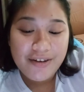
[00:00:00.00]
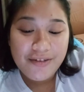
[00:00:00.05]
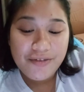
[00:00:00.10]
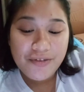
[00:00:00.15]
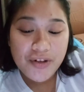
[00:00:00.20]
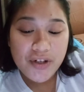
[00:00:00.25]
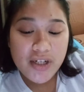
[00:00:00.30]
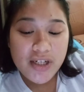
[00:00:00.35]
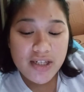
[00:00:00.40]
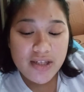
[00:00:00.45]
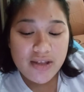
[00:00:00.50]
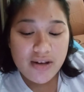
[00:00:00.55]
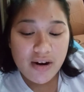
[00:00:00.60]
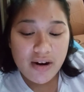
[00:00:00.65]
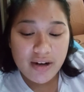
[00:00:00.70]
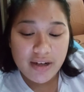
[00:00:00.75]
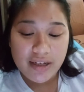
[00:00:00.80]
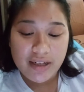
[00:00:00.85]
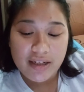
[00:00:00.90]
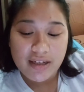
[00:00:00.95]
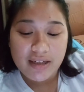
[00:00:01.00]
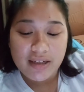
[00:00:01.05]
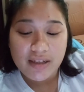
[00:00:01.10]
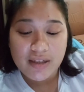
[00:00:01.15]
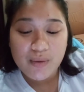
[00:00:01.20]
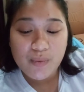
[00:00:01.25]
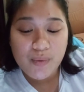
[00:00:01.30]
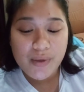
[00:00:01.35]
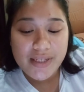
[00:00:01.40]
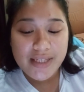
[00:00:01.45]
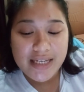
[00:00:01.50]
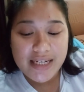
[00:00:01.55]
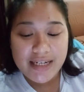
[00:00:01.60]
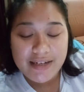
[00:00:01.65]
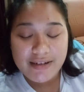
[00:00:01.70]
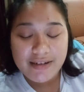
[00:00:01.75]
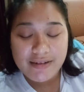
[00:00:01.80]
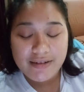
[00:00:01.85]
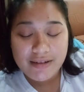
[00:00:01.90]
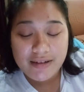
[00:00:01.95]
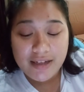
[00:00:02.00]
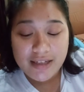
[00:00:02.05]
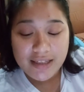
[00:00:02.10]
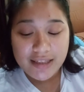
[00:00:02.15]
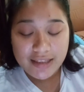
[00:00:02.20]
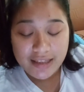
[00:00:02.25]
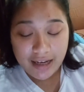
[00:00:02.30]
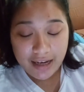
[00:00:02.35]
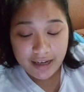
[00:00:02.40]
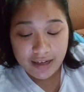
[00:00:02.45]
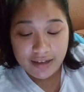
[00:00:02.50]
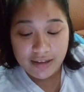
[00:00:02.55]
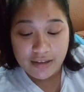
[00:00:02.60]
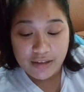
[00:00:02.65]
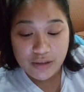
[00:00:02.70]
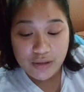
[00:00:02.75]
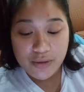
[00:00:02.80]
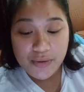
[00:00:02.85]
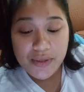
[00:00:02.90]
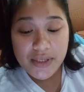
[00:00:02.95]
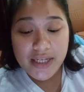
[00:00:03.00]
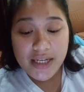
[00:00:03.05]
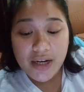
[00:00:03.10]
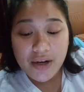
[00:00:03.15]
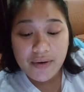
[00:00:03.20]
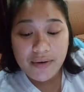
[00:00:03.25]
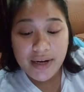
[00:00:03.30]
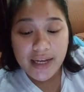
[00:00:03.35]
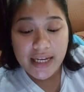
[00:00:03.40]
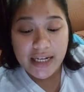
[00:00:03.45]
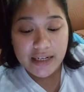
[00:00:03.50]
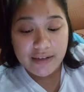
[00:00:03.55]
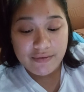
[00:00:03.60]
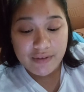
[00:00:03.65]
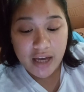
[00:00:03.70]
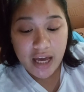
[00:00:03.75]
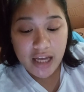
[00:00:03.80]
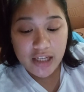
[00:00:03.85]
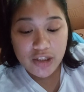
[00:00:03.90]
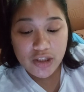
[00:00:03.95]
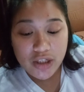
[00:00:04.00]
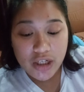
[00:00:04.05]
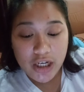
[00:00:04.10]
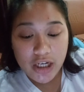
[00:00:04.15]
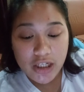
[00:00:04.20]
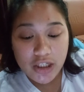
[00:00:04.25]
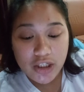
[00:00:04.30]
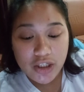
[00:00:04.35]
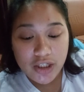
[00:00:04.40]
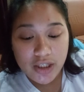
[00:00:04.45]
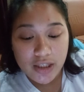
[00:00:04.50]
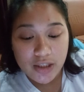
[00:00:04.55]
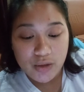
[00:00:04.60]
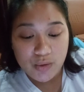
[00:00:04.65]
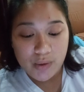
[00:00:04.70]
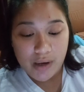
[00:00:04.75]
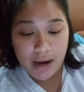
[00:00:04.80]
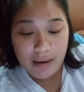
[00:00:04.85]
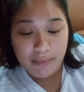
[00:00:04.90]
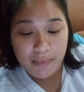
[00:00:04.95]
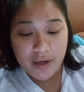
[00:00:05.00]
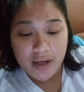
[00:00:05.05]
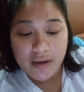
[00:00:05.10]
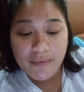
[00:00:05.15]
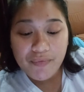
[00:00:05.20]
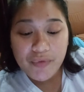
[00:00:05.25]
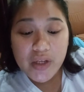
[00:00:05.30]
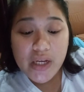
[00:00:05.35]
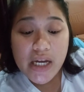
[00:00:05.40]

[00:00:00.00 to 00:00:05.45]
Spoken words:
First article was entitled Using Creative Educational Drama